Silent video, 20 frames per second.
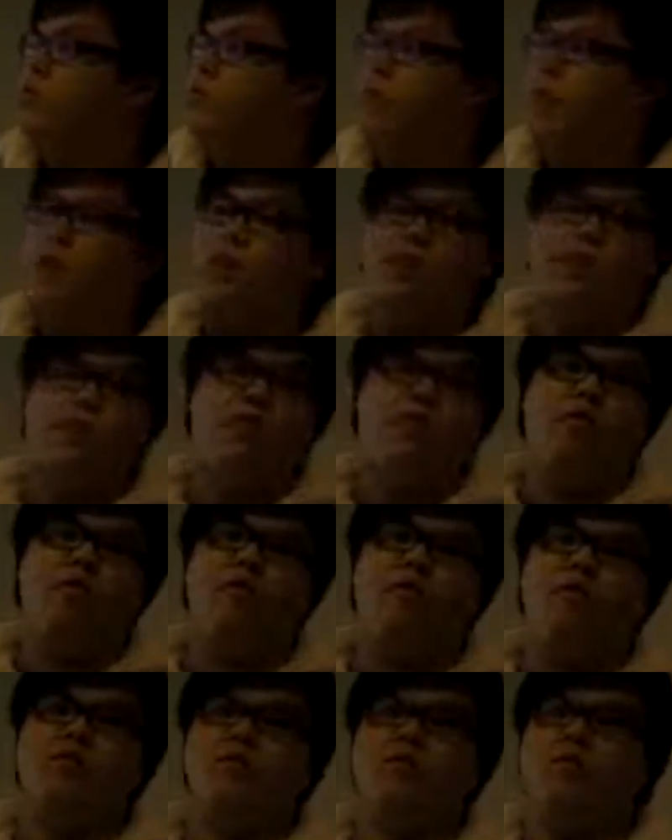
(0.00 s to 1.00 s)
mainly
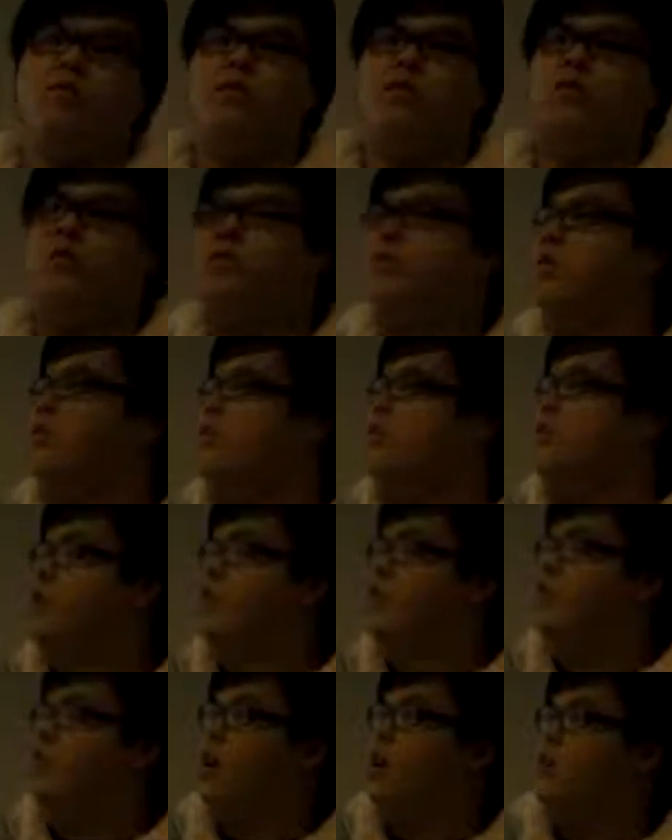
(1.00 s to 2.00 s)
focus on these
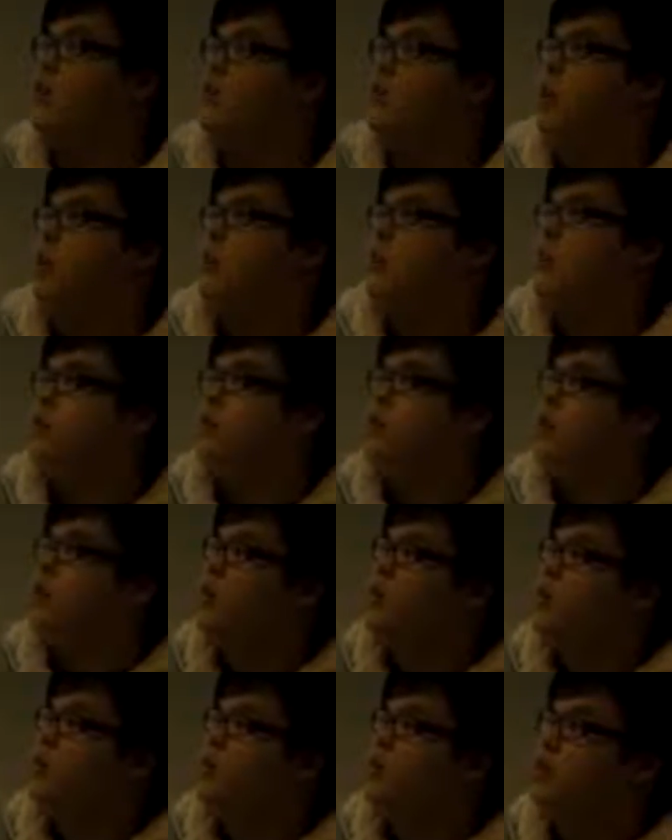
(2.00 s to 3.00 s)
several aspects,
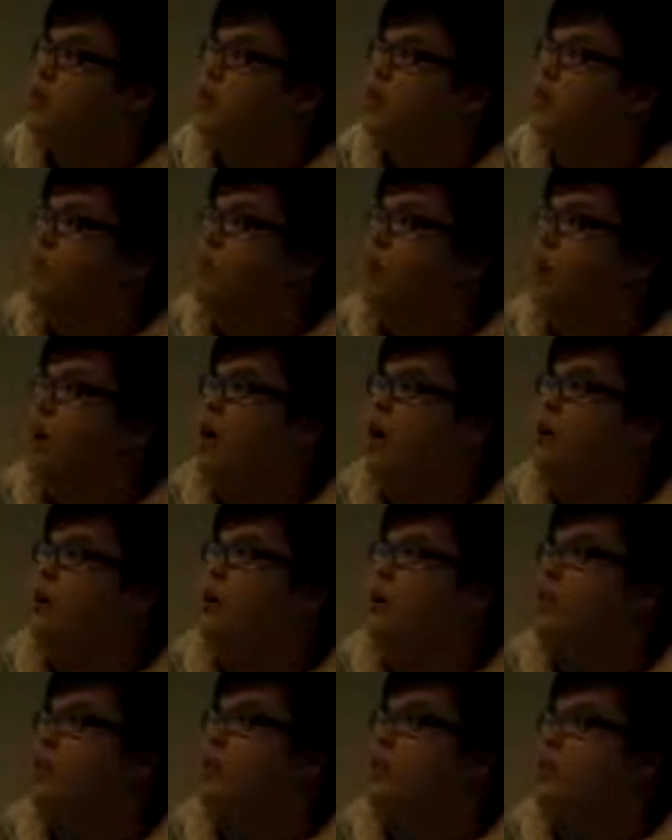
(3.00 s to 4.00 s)
such as
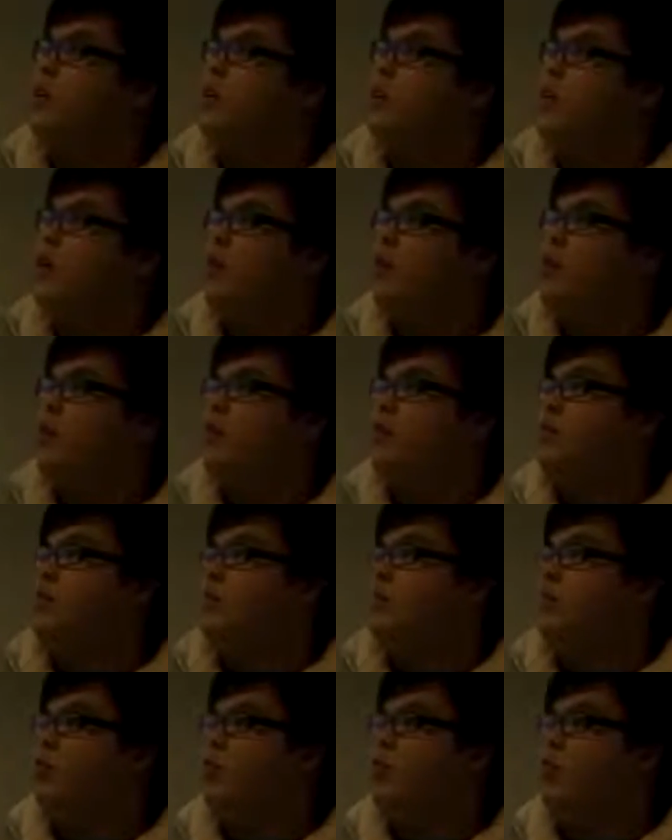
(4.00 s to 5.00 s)
by habitat
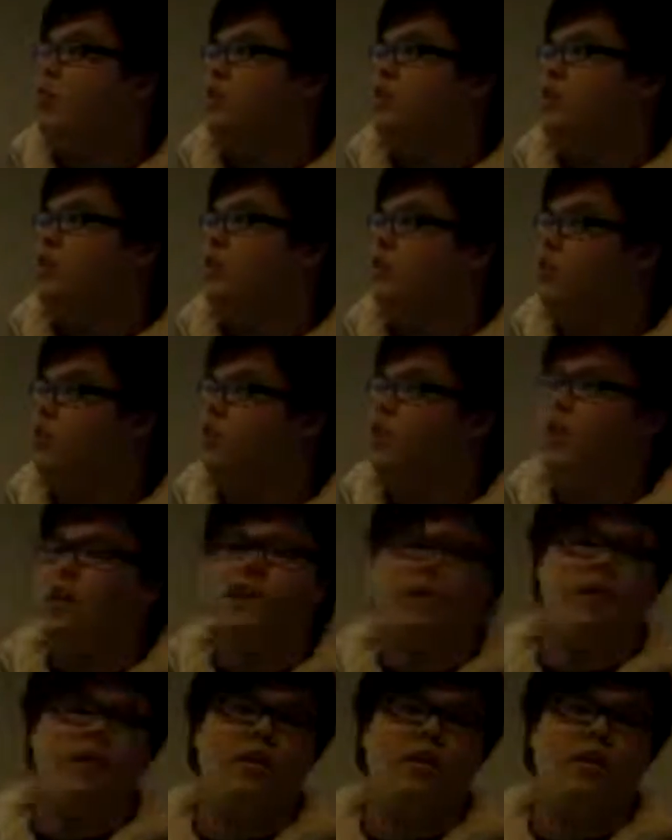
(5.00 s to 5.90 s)
protection and